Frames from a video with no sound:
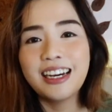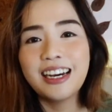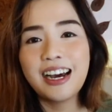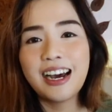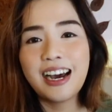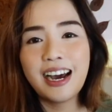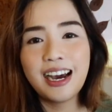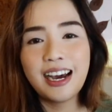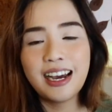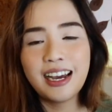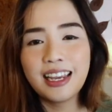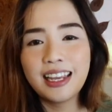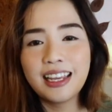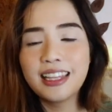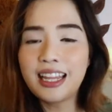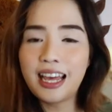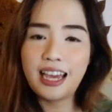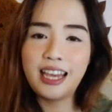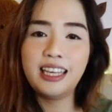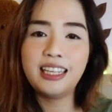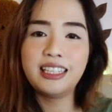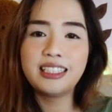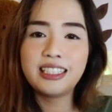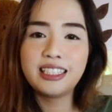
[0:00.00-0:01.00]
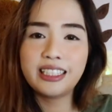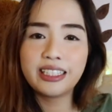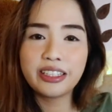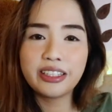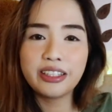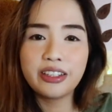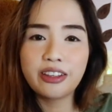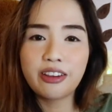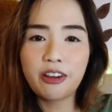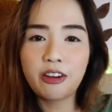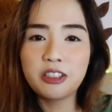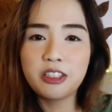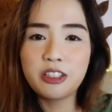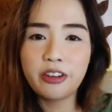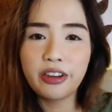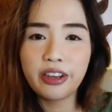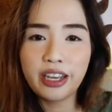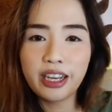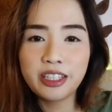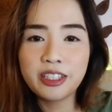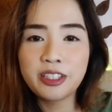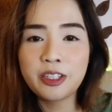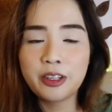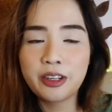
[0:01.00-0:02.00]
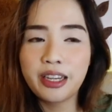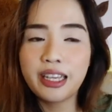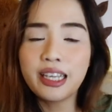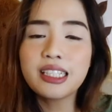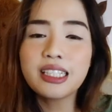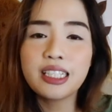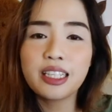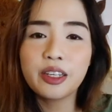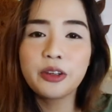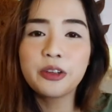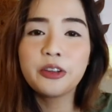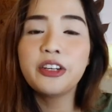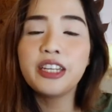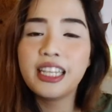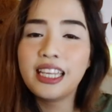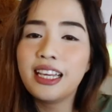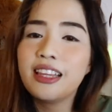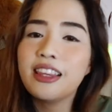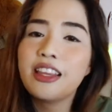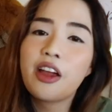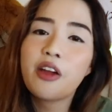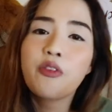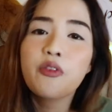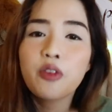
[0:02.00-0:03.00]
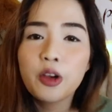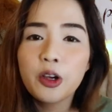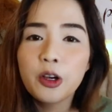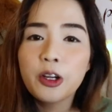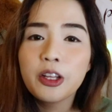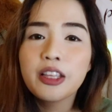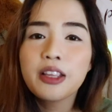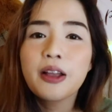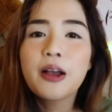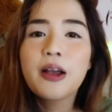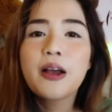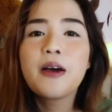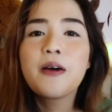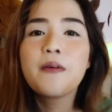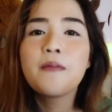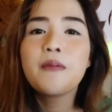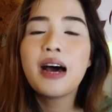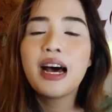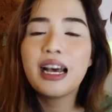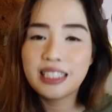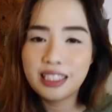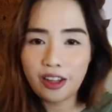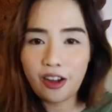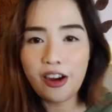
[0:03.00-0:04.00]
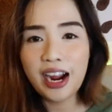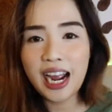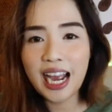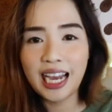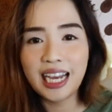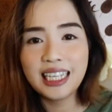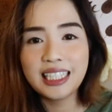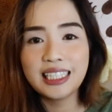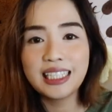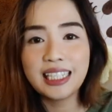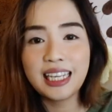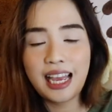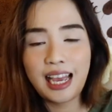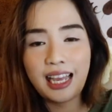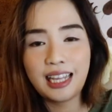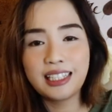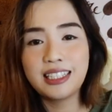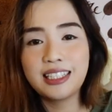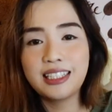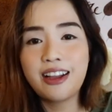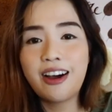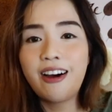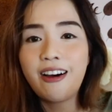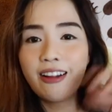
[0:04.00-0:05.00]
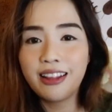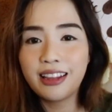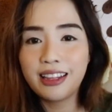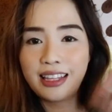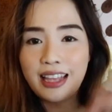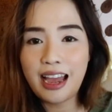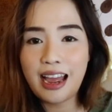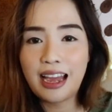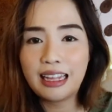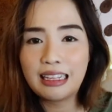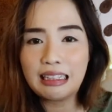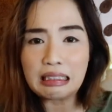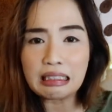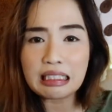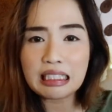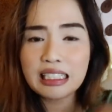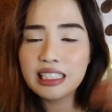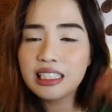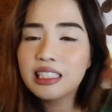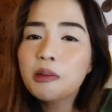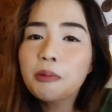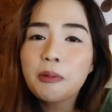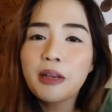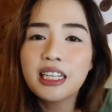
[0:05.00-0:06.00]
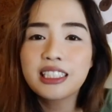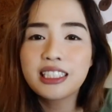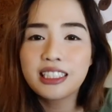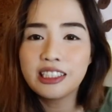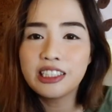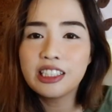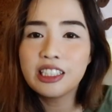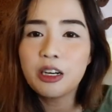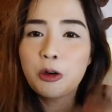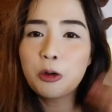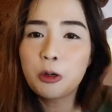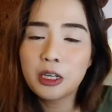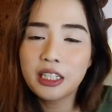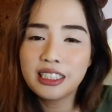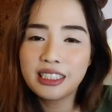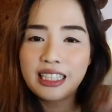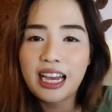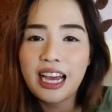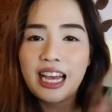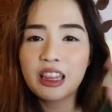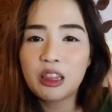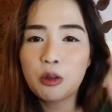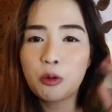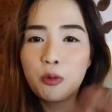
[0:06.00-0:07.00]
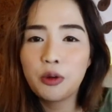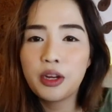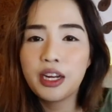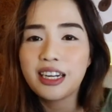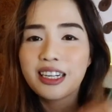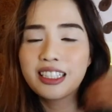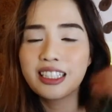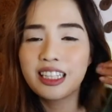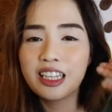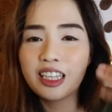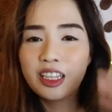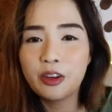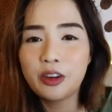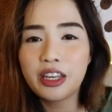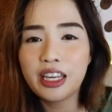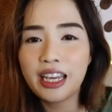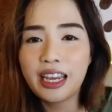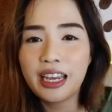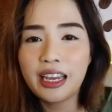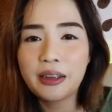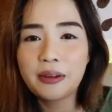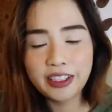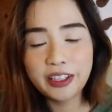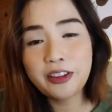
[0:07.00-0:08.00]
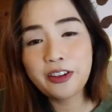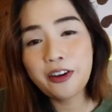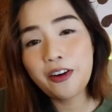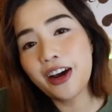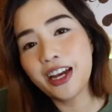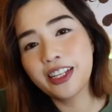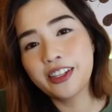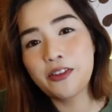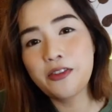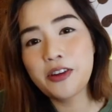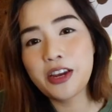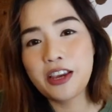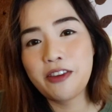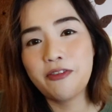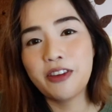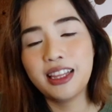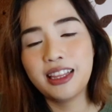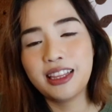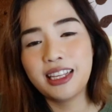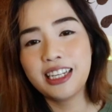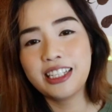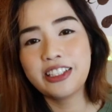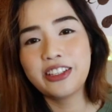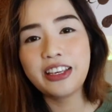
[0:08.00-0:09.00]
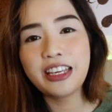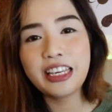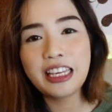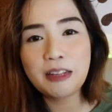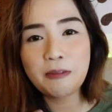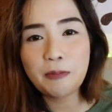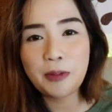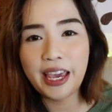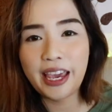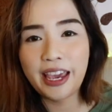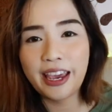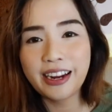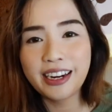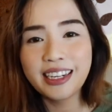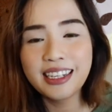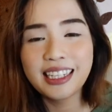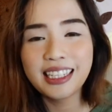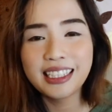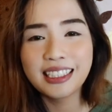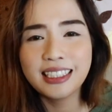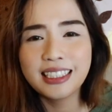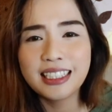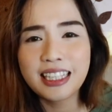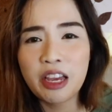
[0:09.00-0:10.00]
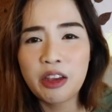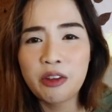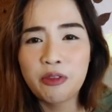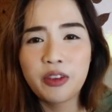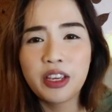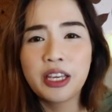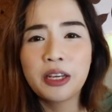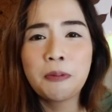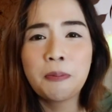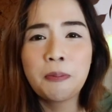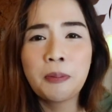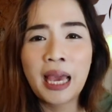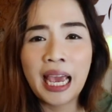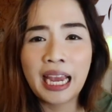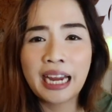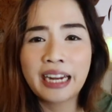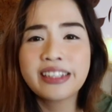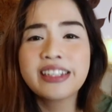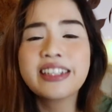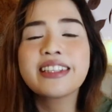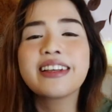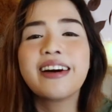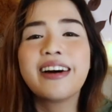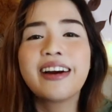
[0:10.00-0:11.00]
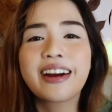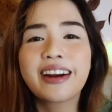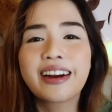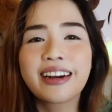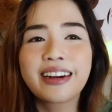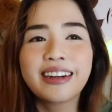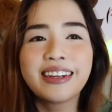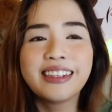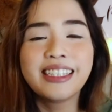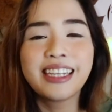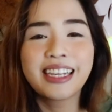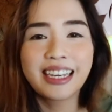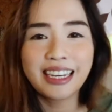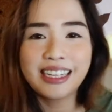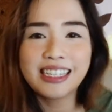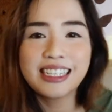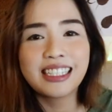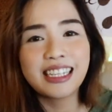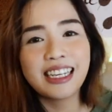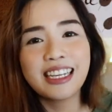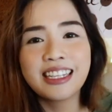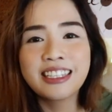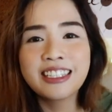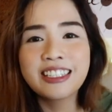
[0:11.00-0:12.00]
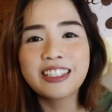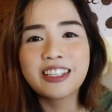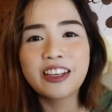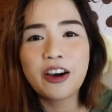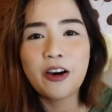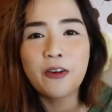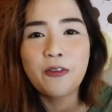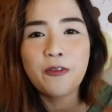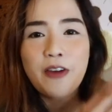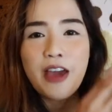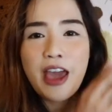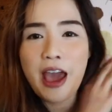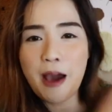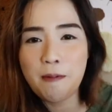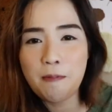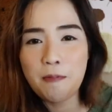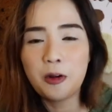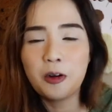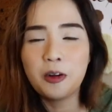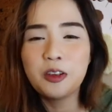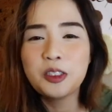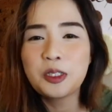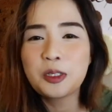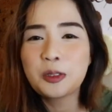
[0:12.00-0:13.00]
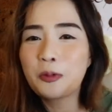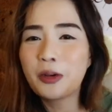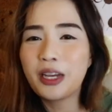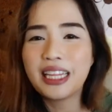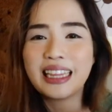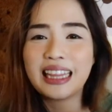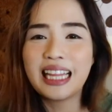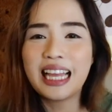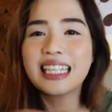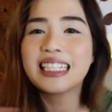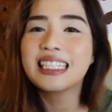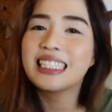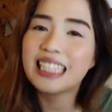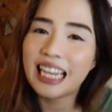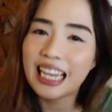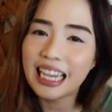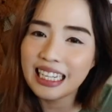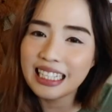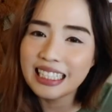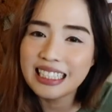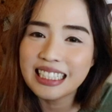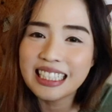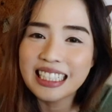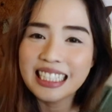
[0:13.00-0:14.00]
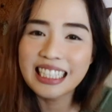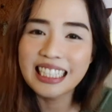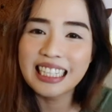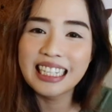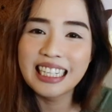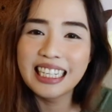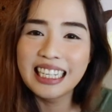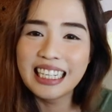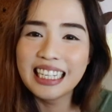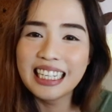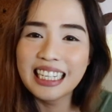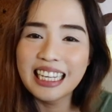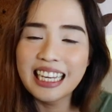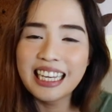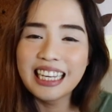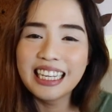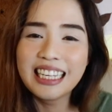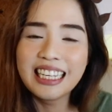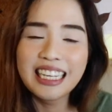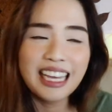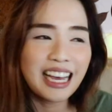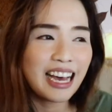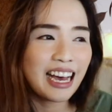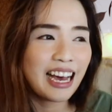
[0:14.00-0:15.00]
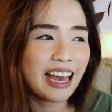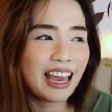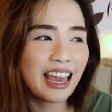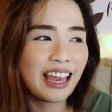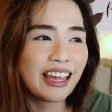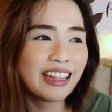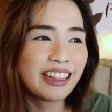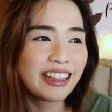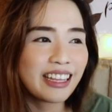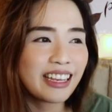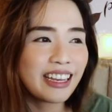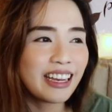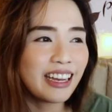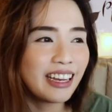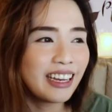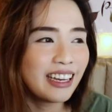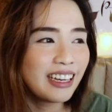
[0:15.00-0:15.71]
I like to go to a country to eat their food, as long as it's not that special or that weird looking. You know, I don't even like to eat pear because I feel pears are the cousins of apples with less taste. Here